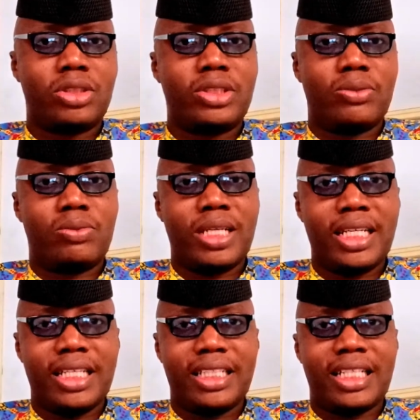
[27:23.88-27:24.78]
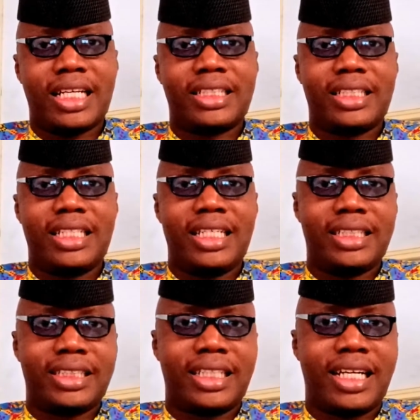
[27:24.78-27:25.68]
a way that it
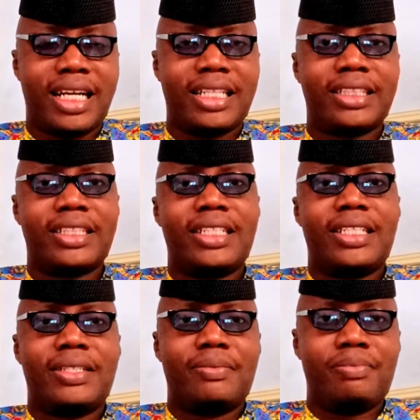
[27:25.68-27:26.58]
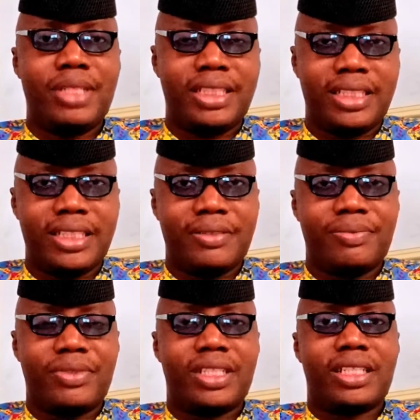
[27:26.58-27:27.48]
can meet
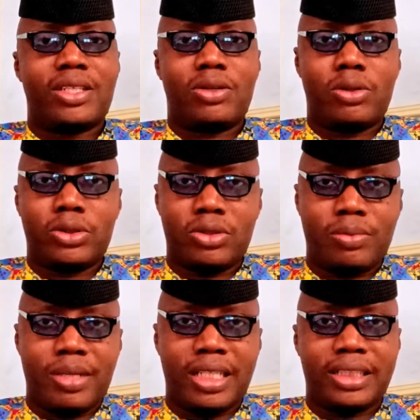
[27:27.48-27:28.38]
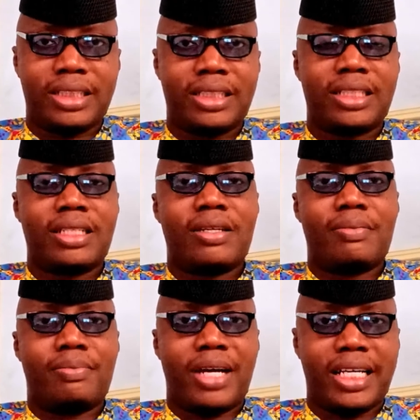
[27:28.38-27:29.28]
the customer's
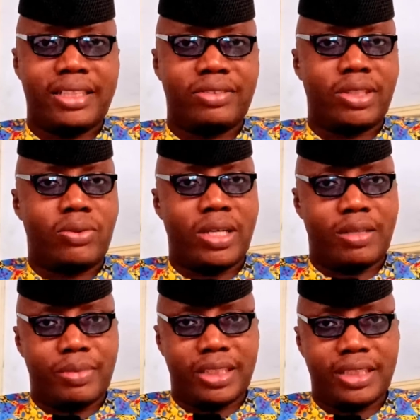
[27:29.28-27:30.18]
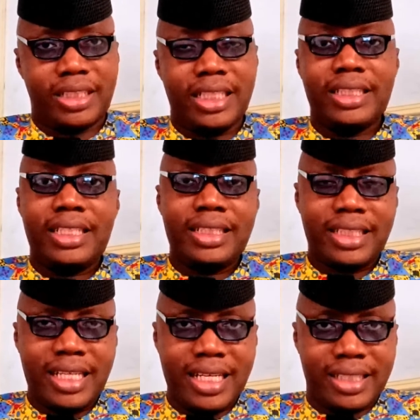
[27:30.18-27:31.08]
buying requirement. In this
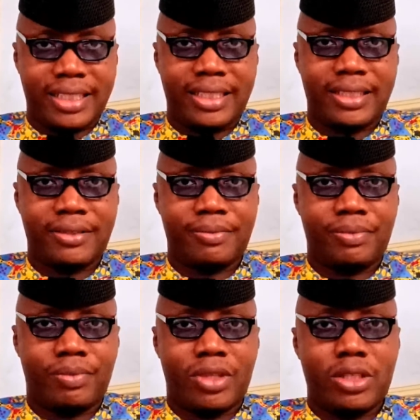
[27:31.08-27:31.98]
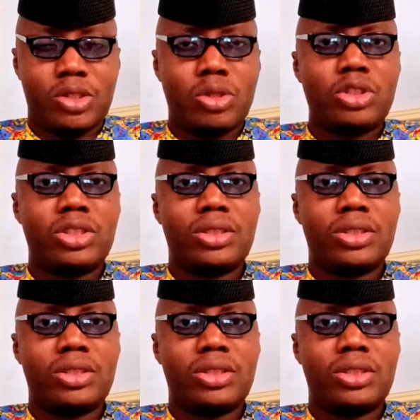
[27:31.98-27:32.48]
case, such